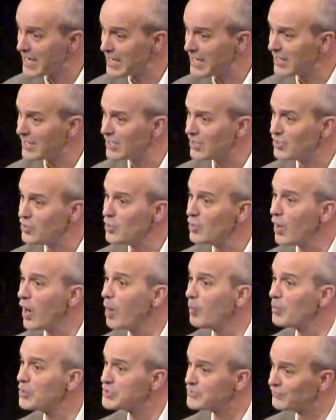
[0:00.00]
it and you
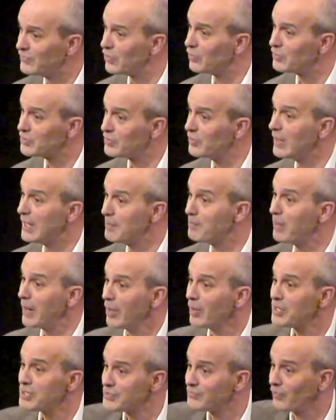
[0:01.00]
almost feel
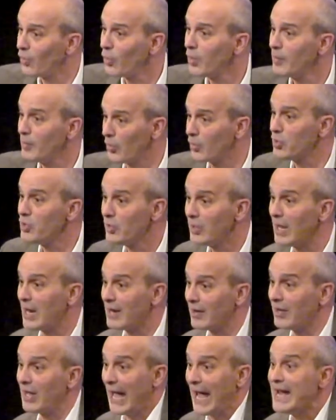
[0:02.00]
embarrassed for them or you kind
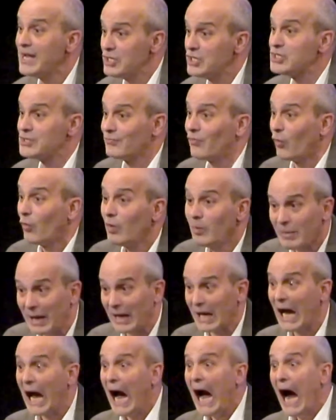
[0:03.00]
of anxious for them like
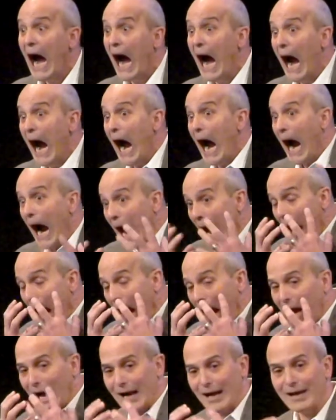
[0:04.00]

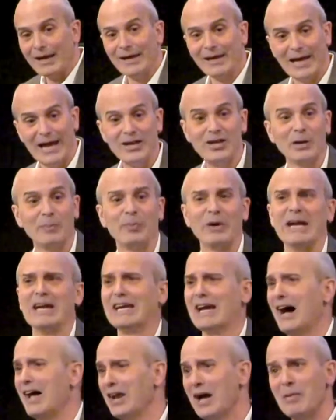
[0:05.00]
and you're praying
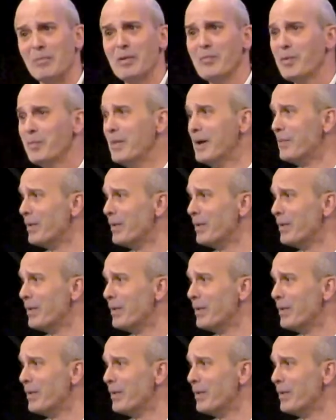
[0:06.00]
god help them remember